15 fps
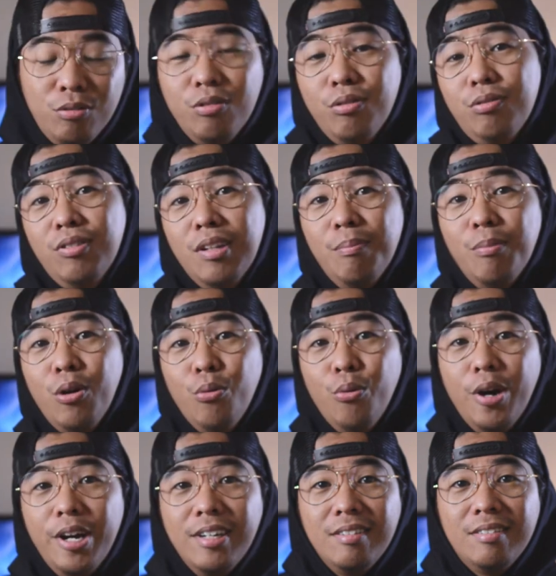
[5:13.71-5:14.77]
So number
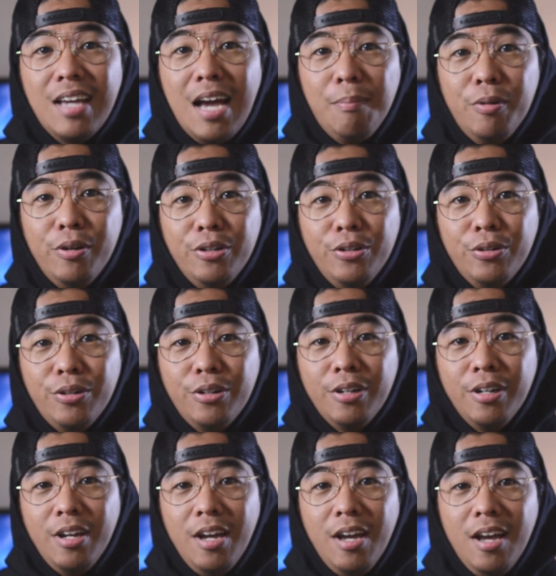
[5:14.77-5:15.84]
one is aperture.
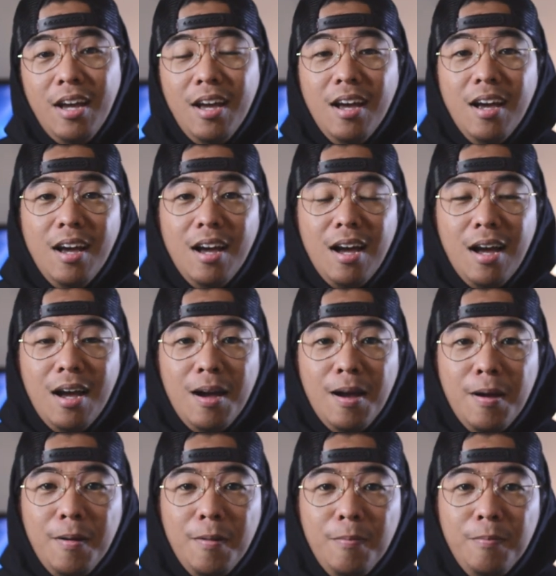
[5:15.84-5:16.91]

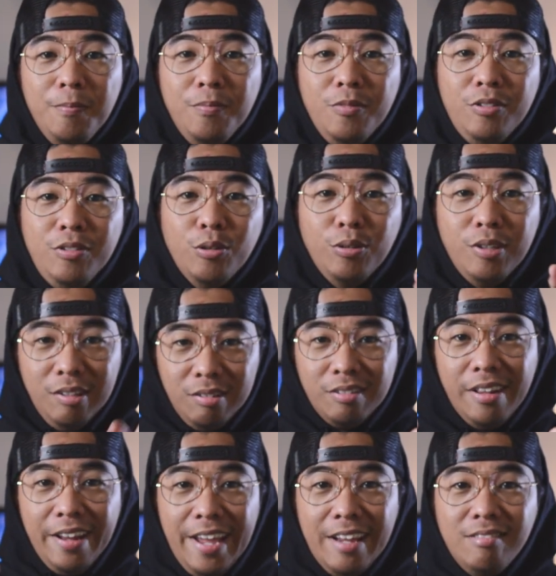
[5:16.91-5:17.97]
Um, so this
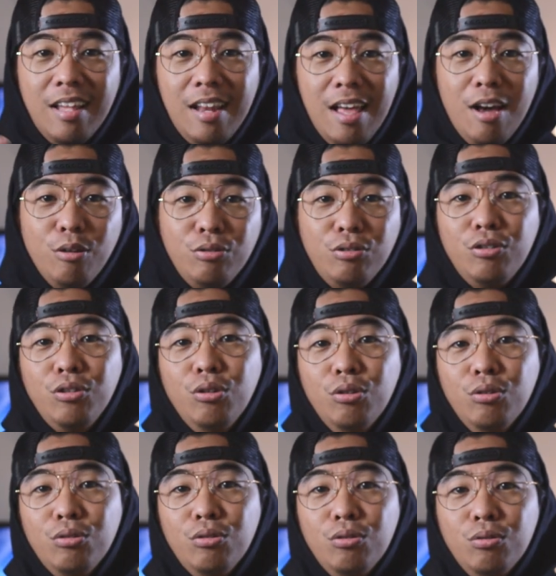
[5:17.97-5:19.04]
lens allows
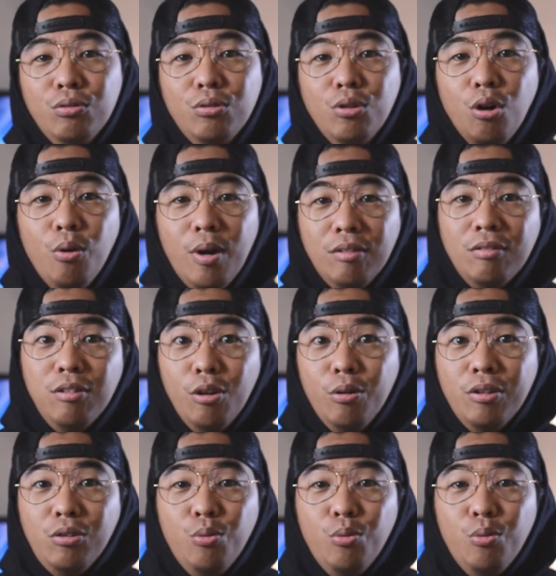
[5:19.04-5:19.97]
you to go as low as